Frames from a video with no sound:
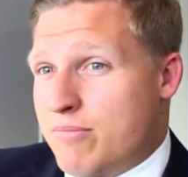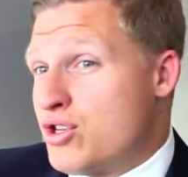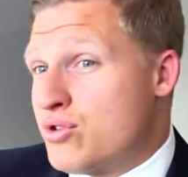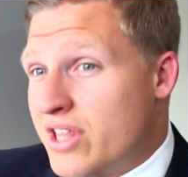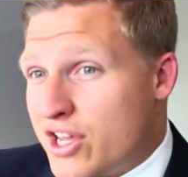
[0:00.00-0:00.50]

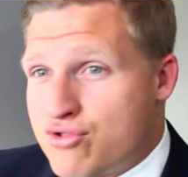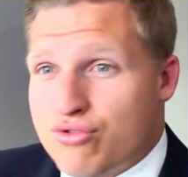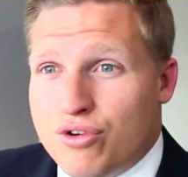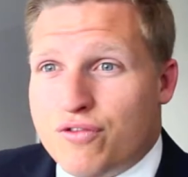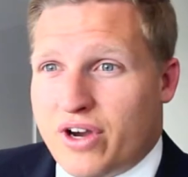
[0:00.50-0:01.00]
due to their
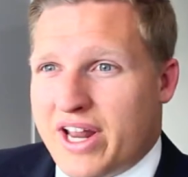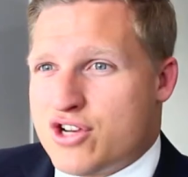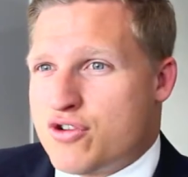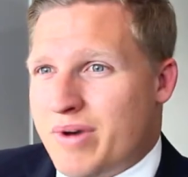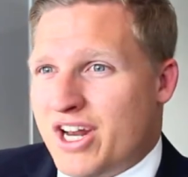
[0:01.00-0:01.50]
shrewd
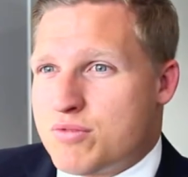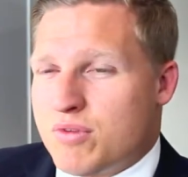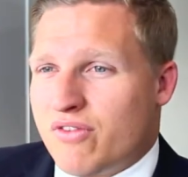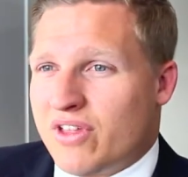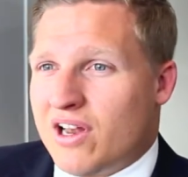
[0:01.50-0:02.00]
financial
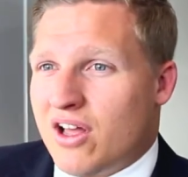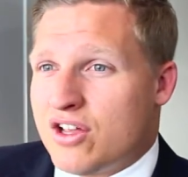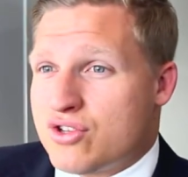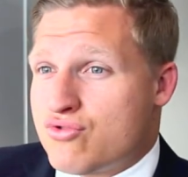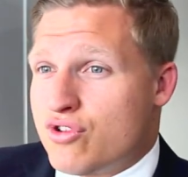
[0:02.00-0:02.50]
management of their
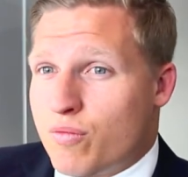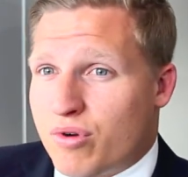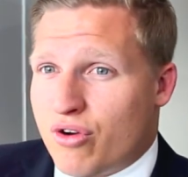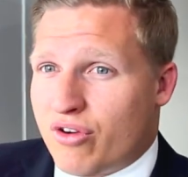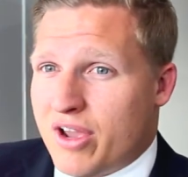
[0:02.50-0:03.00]
last drill
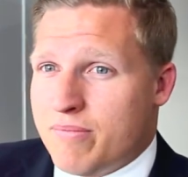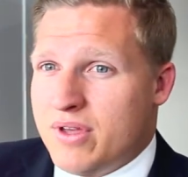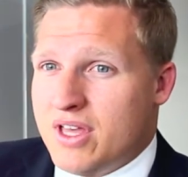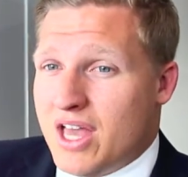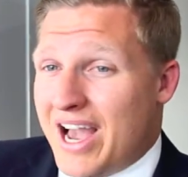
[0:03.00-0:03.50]

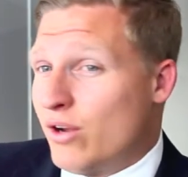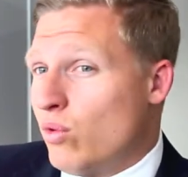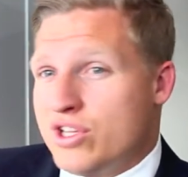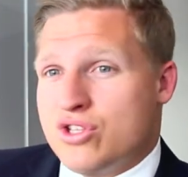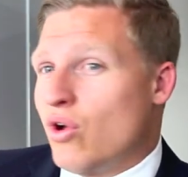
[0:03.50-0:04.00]
programme, and
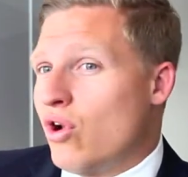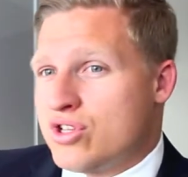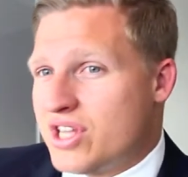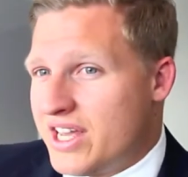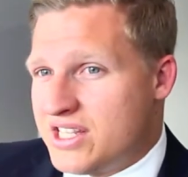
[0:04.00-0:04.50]
all is not
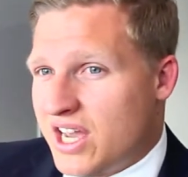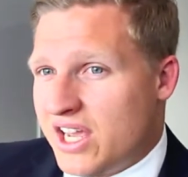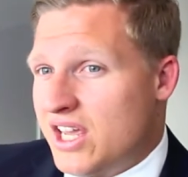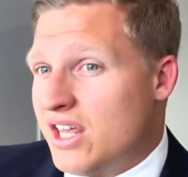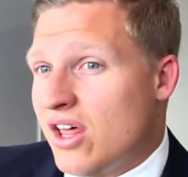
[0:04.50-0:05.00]
lost at
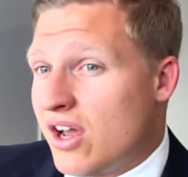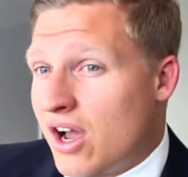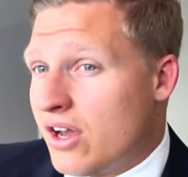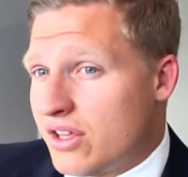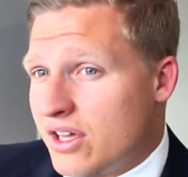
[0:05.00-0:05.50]
88
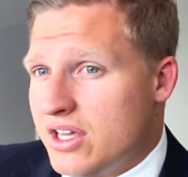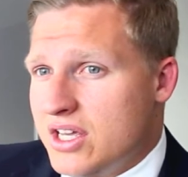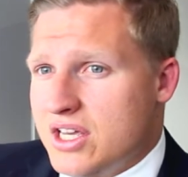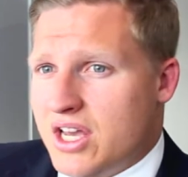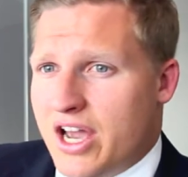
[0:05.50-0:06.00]
either.
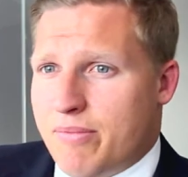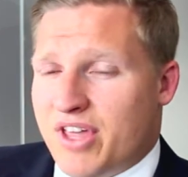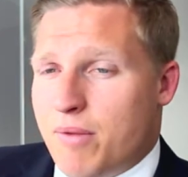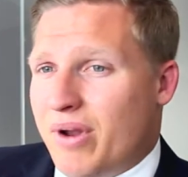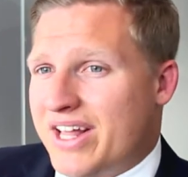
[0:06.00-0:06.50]

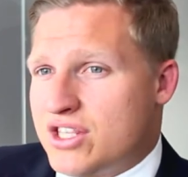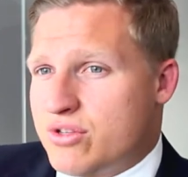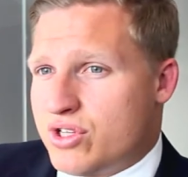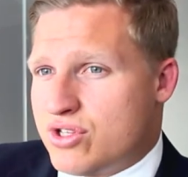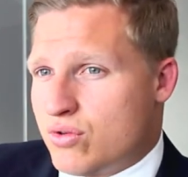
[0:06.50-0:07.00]
They plan
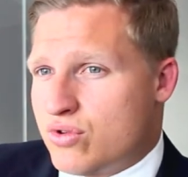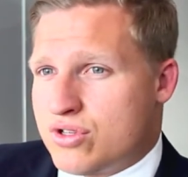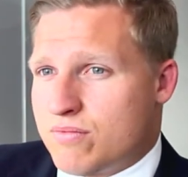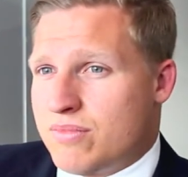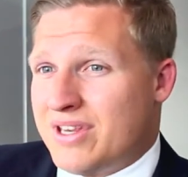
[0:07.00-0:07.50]
to install
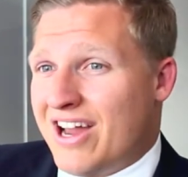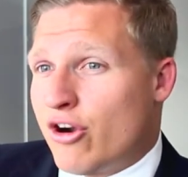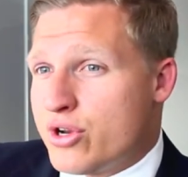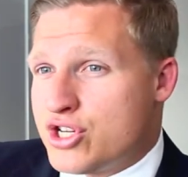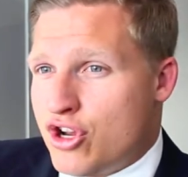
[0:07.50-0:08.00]
some
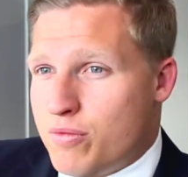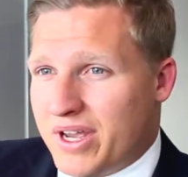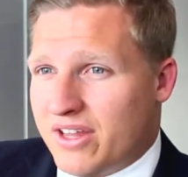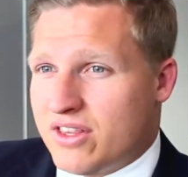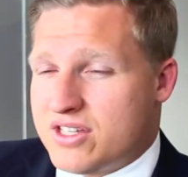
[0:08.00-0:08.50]
narrow
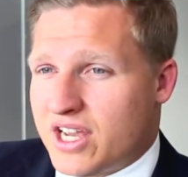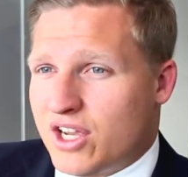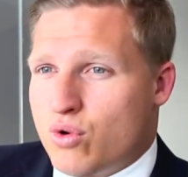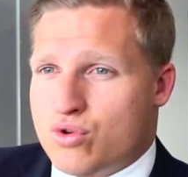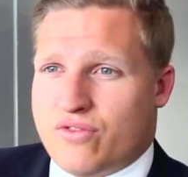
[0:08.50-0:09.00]
tubing in the
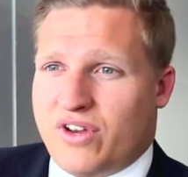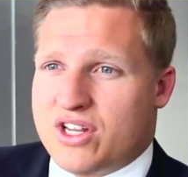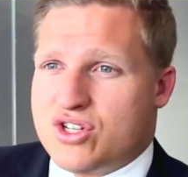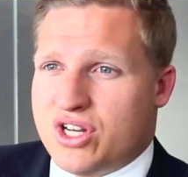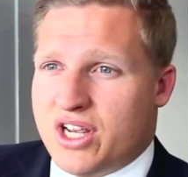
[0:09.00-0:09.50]
second quarter of
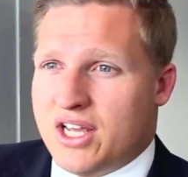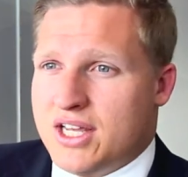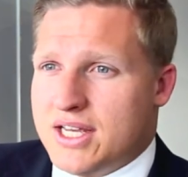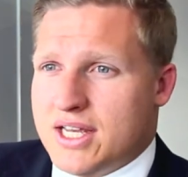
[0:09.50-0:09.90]
next year,